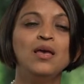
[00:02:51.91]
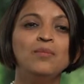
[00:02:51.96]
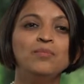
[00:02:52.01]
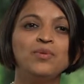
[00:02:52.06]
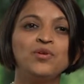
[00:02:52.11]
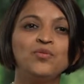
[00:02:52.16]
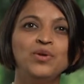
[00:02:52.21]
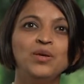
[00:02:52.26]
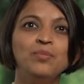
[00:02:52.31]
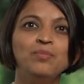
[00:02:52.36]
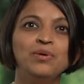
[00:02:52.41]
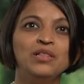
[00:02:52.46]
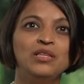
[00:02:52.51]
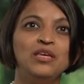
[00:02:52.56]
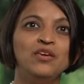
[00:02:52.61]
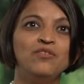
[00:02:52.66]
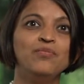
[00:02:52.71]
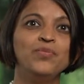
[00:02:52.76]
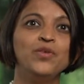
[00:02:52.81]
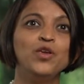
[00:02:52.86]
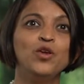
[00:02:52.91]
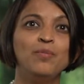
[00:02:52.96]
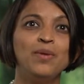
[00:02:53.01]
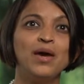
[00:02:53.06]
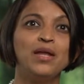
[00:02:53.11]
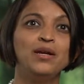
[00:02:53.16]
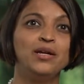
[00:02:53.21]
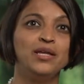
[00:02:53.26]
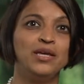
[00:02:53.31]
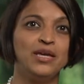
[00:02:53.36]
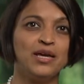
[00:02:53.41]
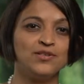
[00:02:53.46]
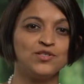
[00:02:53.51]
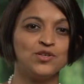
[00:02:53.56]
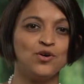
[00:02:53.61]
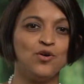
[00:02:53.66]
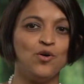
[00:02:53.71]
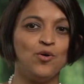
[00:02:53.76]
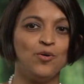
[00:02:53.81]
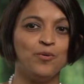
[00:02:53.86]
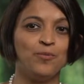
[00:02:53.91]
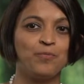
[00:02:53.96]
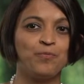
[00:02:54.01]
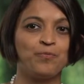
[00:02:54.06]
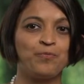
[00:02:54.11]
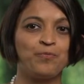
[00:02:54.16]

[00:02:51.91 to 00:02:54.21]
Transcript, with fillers: but we believe humanity as a whole.